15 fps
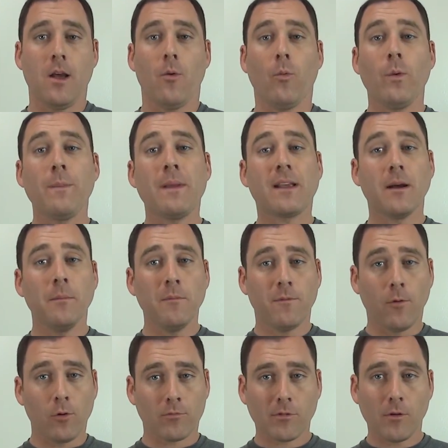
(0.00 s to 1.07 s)
We become
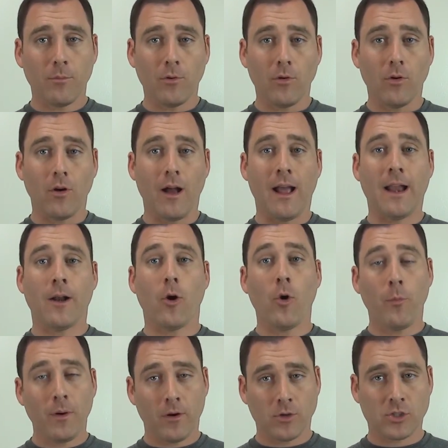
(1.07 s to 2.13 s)
vulnerable and
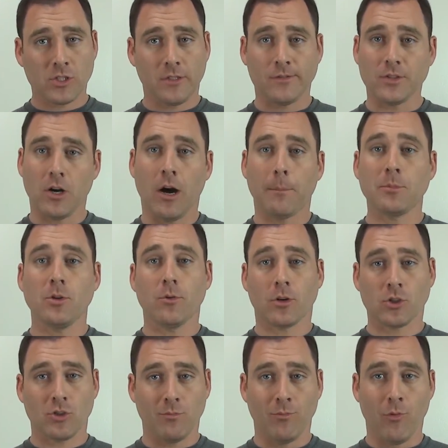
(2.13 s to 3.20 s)
open ourselves up to our
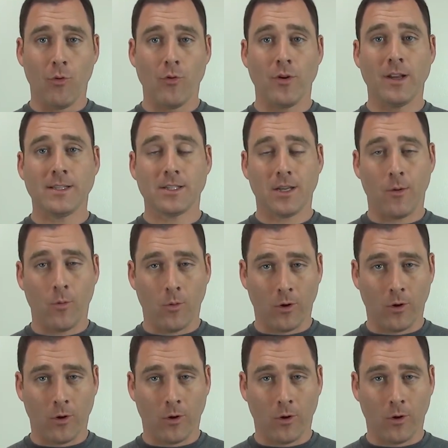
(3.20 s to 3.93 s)
subordinates or